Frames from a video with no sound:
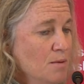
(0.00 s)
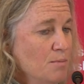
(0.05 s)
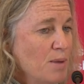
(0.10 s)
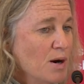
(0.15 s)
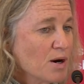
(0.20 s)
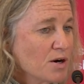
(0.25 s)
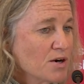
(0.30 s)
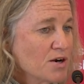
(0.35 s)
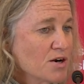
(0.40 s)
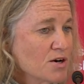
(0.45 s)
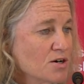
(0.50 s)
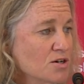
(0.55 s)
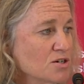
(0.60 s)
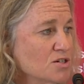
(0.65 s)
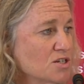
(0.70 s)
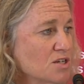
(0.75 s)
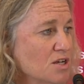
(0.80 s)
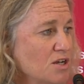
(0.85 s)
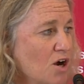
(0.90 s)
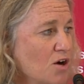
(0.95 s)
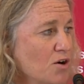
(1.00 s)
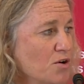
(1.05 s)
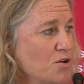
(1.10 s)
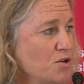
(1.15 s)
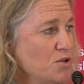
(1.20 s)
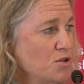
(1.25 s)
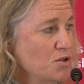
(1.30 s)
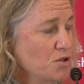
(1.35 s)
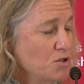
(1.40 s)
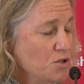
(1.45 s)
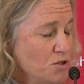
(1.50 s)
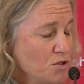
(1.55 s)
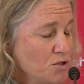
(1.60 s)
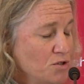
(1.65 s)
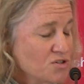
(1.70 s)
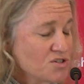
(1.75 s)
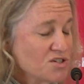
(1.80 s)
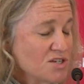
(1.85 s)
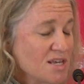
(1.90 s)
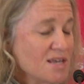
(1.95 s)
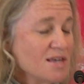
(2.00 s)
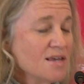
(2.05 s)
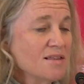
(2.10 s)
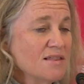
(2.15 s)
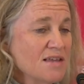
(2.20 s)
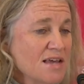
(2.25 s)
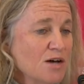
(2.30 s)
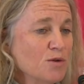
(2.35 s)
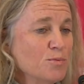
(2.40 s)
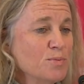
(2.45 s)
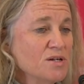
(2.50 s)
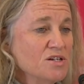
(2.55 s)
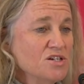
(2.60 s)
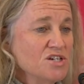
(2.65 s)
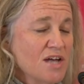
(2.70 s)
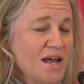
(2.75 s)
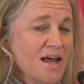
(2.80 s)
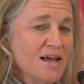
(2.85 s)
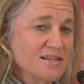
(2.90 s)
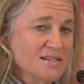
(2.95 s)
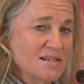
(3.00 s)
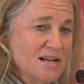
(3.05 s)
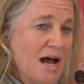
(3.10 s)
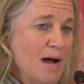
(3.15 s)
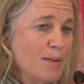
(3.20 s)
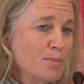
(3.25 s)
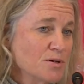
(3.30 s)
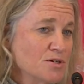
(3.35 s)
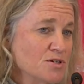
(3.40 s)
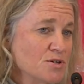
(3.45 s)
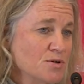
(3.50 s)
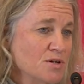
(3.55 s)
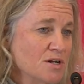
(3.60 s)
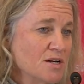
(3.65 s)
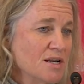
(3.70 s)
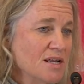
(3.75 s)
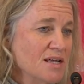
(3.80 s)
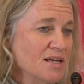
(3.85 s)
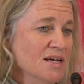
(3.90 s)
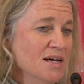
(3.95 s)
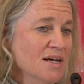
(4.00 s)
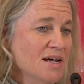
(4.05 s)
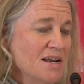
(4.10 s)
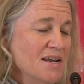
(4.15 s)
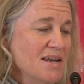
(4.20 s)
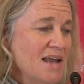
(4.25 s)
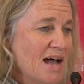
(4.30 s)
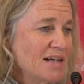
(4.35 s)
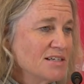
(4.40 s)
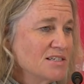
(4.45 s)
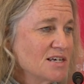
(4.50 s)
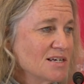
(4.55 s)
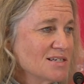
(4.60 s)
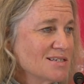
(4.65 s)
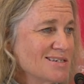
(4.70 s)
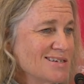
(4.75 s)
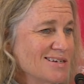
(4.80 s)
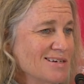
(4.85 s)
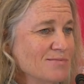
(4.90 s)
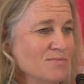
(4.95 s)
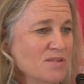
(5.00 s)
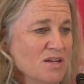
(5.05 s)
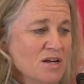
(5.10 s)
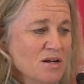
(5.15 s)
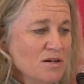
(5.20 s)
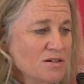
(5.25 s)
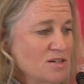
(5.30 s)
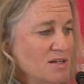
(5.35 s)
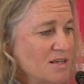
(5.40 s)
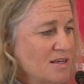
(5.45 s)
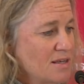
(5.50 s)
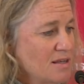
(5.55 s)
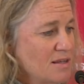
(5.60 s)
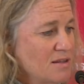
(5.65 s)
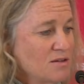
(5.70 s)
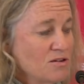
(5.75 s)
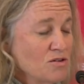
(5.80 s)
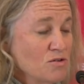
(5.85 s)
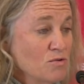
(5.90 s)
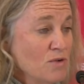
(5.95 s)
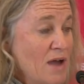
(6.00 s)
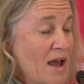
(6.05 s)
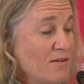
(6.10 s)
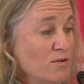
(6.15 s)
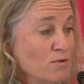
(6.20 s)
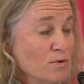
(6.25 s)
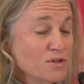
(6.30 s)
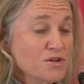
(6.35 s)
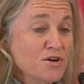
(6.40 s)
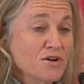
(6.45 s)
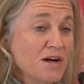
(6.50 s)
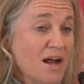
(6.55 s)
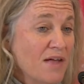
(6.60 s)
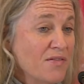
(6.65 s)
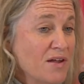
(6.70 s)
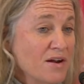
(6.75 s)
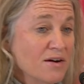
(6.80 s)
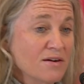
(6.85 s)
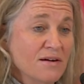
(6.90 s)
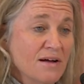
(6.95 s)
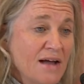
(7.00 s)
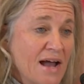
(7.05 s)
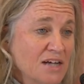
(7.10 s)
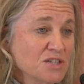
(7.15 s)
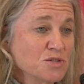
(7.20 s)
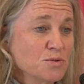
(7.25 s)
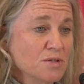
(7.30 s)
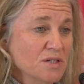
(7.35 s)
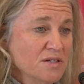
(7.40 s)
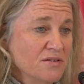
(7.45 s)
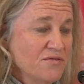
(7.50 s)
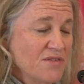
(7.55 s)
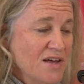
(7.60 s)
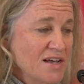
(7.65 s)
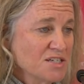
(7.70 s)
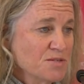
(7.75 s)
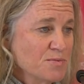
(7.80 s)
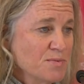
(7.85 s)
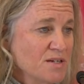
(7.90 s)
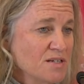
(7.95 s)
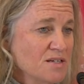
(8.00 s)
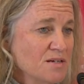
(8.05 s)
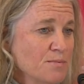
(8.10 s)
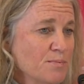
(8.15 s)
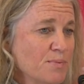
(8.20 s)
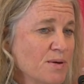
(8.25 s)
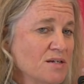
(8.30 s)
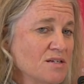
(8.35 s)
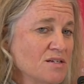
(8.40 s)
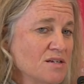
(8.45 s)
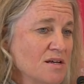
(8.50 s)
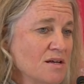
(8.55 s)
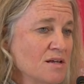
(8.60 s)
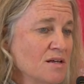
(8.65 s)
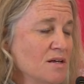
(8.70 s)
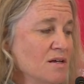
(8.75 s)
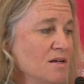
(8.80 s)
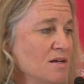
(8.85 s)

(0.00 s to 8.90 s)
partners are seeing the LPGA as an opportunity not just to to to have a return on their actual investment, but to